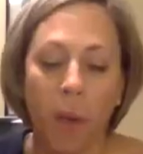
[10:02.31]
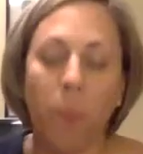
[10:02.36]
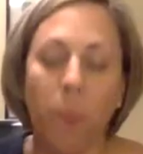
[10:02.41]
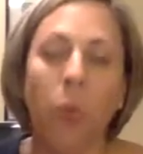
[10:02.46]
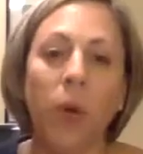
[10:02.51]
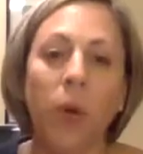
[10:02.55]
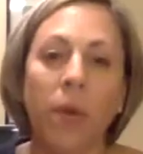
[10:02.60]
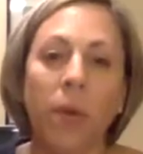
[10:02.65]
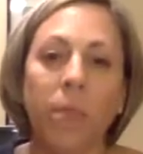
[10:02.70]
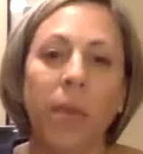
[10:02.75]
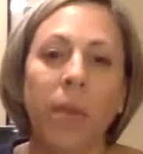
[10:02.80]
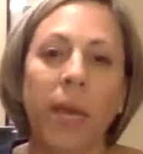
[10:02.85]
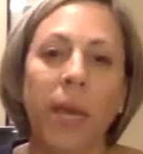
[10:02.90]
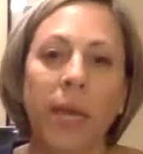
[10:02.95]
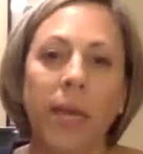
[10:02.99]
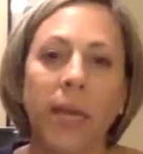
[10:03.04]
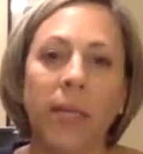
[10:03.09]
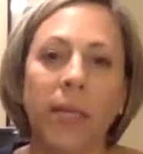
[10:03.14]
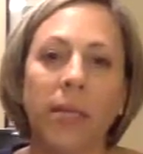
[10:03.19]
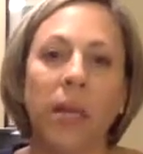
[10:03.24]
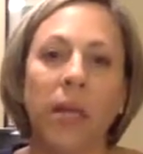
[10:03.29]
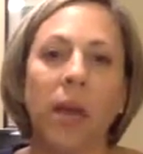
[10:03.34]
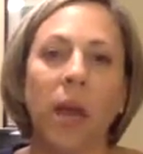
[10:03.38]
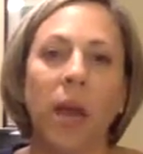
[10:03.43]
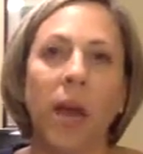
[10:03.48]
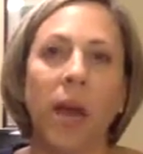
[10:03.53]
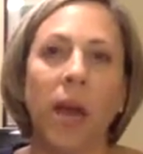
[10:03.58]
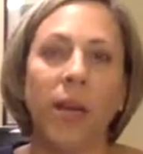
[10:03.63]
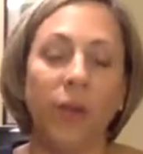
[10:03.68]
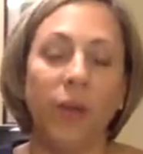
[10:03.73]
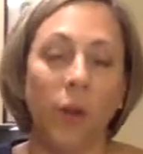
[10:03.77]
point being is that
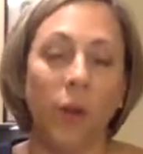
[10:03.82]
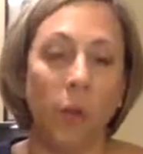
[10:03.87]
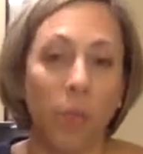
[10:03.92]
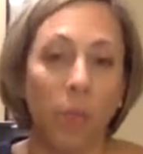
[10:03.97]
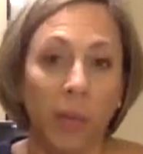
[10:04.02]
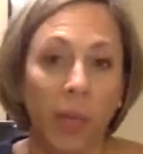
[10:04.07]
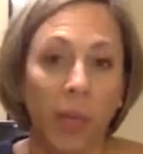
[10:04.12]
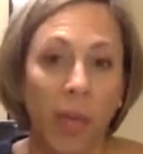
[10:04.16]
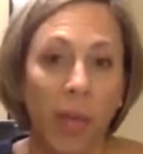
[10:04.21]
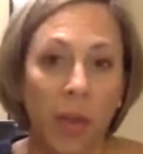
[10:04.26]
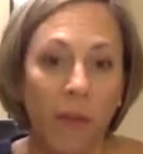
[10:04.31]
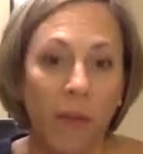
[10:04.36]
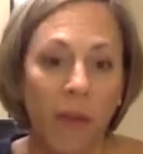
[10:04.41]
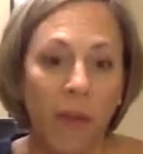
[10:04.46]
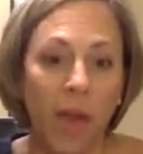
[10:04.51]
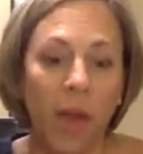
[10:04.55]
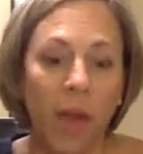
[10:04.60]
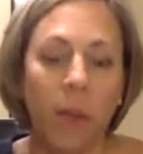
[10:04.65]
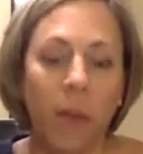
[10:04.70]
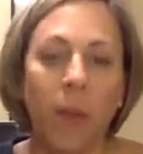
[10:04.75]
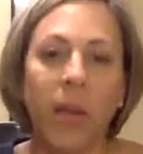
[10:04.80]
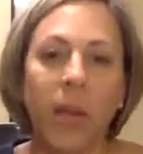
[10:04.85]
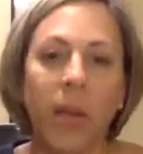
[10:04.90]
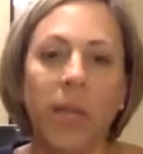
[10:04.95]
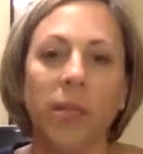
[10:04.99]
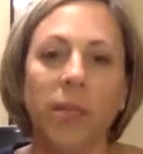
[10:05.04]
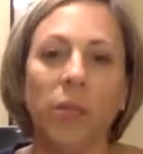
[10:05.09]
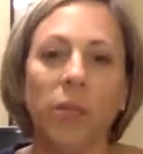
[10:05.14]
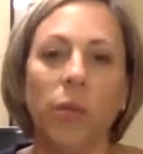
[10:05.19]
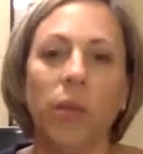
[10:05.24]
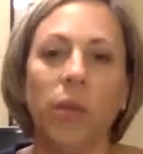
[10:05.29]
I don't believe anybody
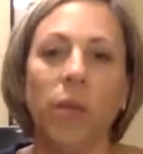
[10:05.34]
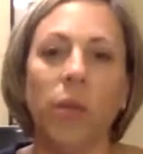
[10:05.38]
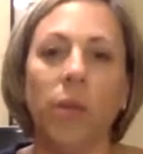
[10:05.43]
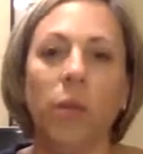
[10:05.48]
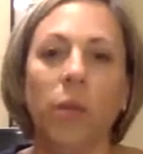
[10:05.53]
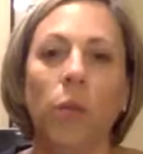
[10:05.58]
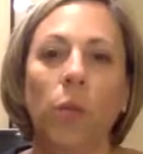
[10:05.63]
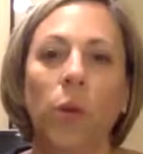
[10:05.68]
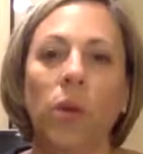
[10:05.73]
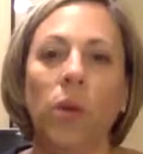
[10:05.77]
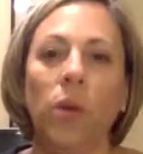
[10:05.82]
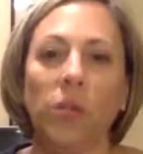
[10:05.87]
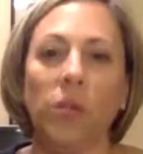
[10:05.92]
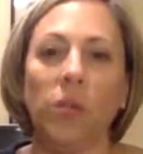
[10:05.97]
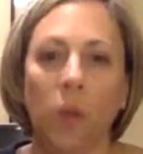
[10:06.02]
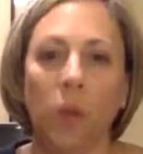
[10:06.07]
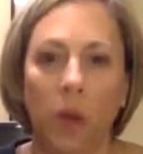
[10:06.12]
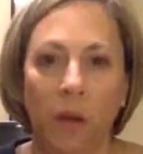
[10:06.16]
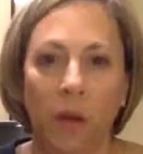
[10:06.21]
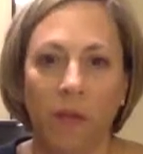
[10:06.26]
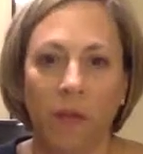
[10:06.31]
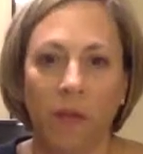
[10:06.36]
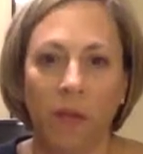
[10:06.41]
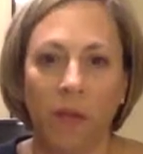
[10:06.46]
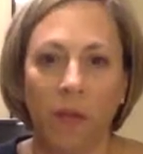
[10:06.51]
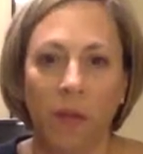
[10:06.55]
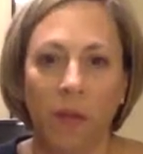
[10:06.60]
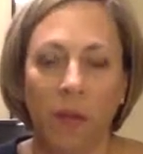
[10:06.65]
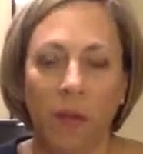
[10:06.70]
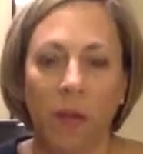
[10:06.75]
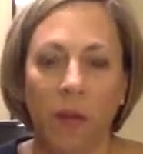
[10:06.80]
is going to be worse off
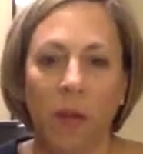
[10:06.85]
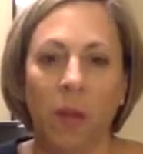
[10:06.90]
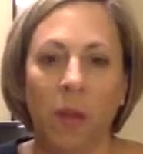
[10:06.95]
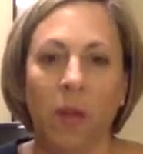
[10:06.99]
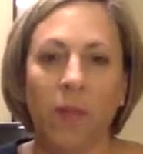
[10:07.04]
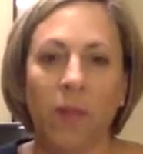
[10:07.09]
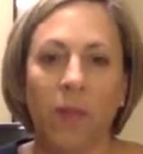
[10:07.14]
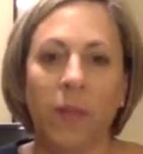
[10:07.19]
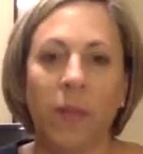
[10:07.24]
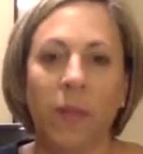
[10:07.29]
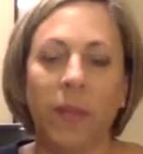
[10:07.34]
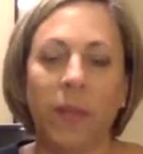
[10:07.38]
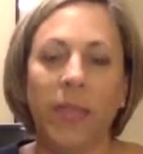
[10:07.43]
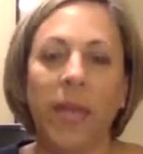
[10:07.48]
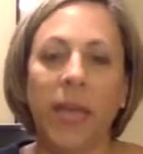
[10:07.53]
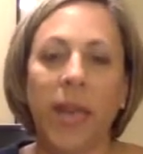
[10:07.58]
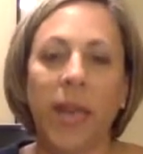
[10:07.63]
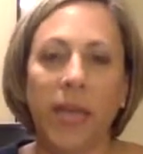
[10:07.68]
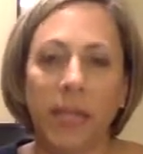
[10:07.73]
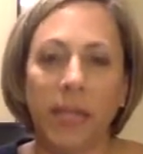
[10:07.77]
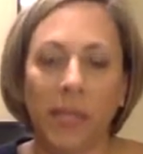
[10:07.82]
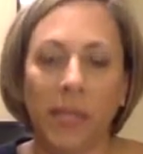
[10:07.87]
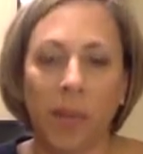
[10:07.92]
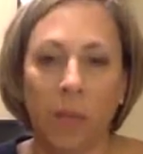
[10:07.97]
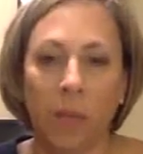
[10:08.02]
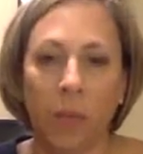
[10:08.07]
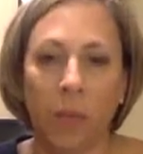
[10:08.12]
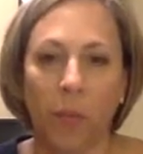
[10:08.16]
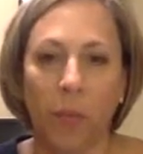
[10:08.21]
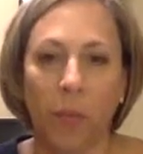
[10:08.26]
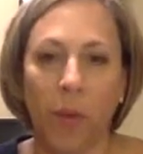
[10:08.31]
from a tax
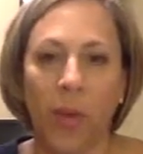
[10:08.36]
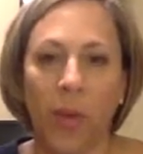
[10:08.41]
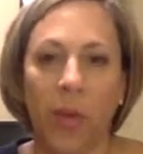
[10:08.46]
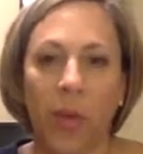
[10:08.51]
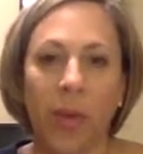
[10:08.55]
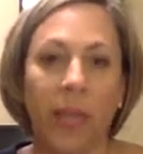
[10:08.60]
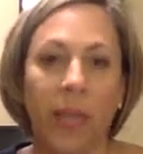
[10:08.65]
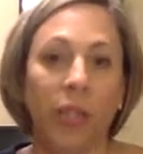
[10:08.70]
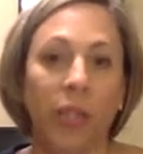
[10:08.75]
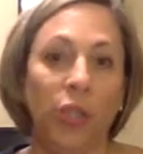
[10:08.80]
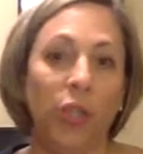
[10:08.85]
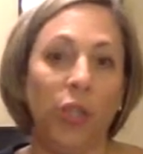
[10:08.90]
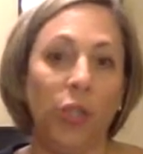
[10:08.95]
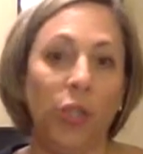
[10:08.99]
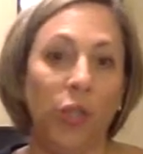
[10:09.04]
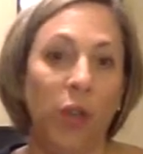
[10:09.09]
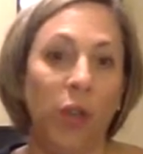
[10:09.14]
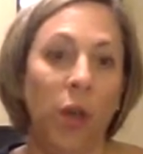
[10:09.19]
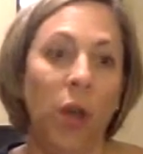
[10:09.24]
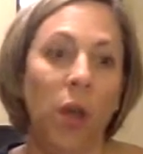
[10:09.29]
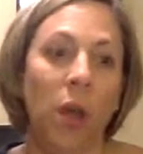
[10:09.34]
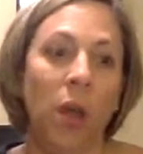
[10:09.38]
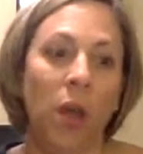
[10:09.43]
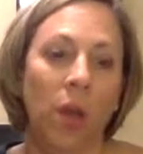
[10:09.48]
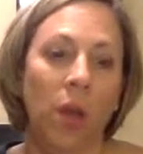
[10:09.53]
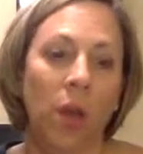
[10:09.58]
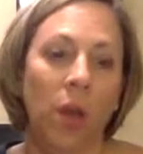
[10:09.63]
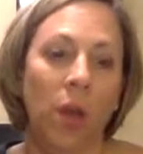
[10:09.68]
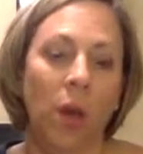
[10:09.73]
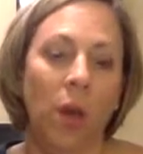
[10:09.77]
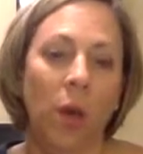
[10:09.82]
standpoint. It should
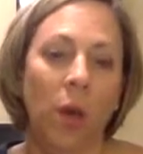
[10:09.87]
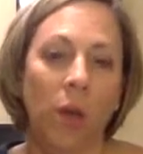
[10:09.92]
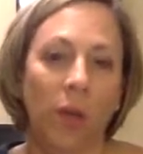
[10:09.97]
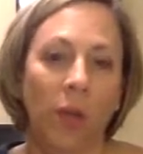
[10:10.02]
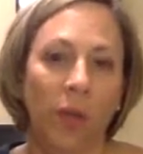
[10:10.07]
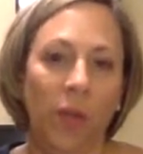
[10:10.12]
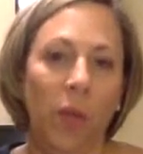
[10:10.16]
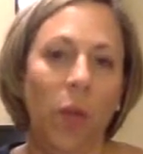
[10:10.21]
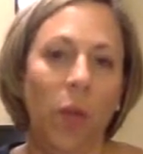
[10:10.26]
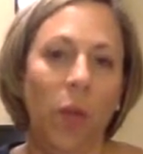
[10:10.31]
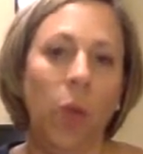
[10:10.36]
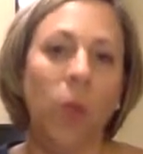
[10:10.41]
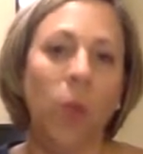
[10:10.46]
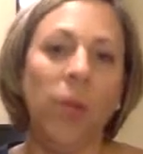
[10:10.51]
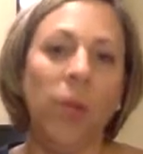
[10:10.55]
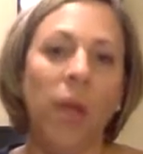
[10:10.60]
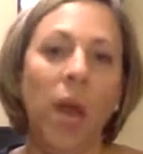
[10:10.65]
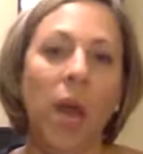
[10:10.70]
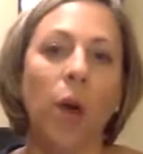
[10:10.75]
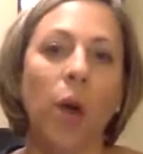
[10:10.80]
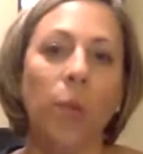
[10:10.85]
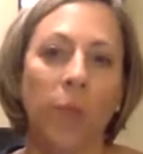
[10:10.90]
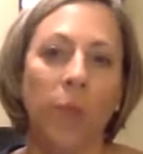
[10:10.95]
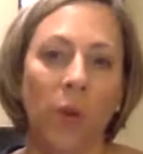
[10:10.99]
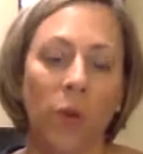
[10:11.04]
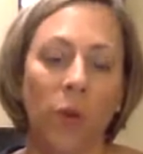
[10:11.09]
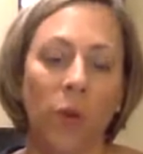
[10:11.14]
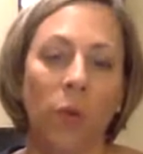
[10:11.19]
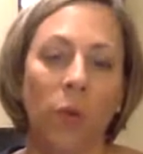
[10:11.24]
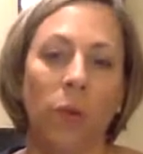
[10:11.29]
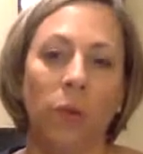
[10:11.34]
hopefully only help
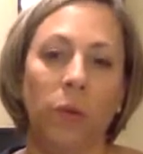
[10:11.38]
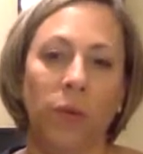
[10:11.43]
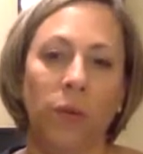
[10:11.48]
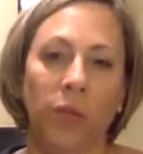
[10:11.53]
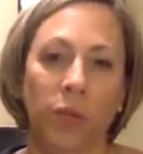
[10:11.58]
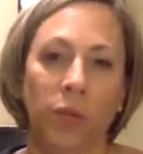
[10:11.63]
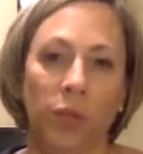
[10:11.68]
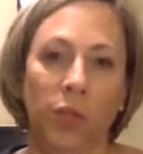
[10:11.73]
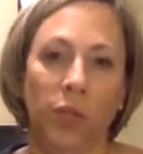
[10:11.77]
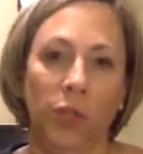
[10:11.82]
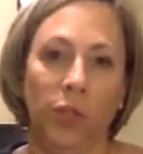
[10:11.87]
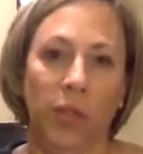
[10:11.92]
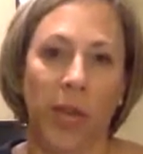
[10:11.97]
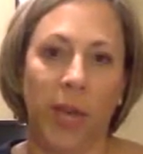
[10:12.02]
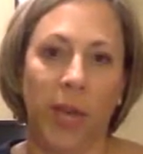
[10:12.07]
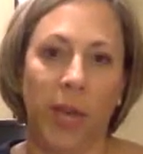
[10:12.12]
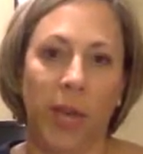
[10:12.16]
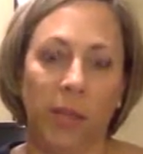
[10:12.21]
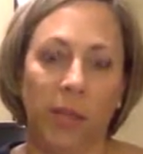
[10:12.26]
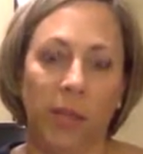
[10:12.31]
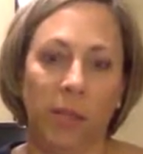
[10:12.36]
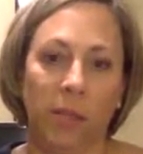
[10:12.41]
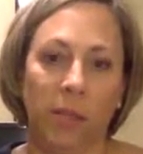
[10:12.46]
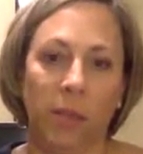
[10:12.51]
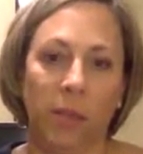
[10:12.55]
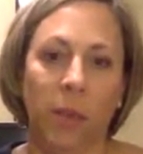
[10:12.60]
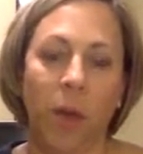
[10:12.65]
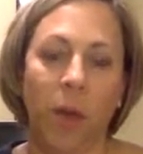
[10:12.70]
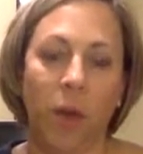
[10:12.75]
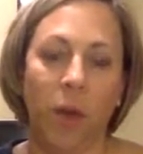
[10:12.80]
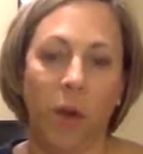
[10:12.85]
you or reduce your taxes
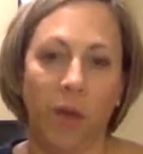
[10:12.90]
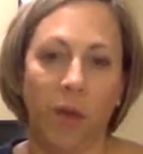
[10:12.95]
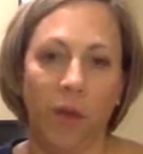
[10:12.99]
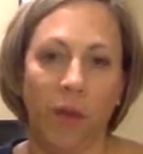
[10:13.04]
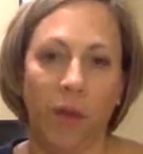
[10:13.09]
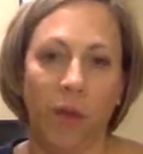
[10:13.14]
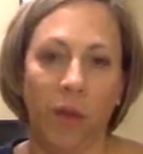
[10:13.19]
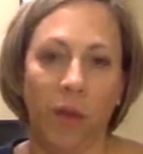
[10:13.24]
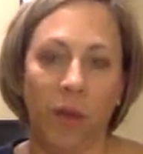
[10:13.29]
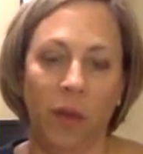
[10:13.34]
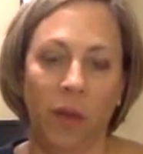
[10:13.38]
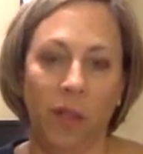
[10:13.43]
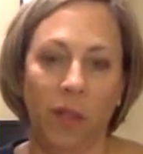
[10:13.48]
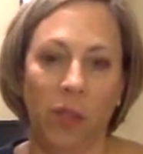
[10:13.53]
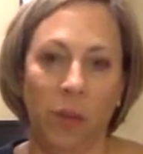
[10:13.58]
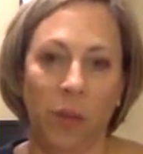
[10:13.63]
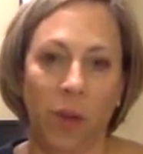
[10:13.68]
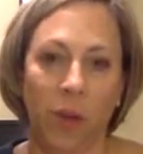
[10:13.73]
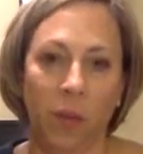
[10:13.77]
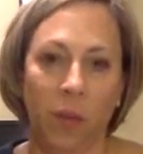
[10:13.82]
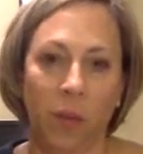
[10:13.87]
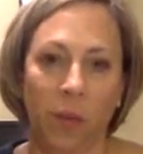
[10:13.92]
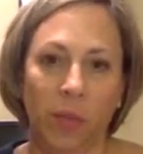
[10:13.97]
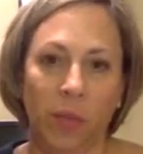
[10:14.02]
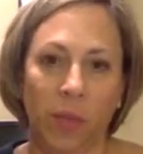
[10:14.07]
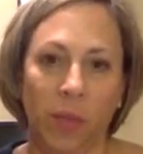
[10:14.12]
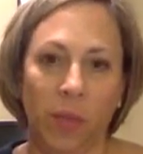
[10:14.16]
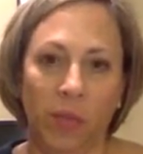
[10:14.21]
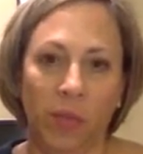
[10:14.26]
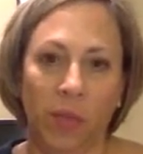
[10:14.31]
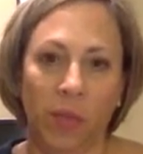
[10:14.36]
by offering this
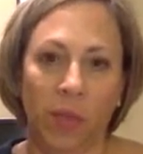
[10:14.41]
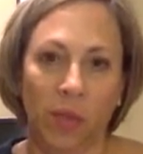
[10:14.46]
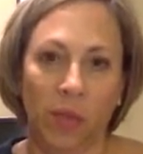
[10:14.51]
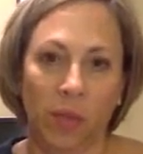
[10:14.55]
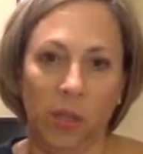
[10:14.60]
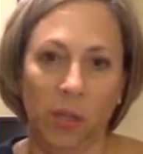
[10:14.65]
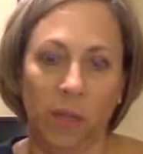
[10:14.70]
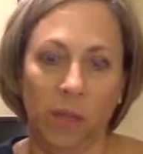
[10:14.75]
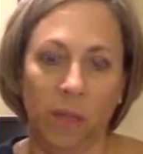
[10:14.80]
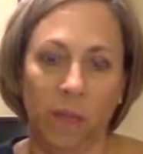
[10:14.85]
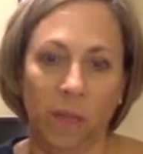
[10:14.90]
20% deduction.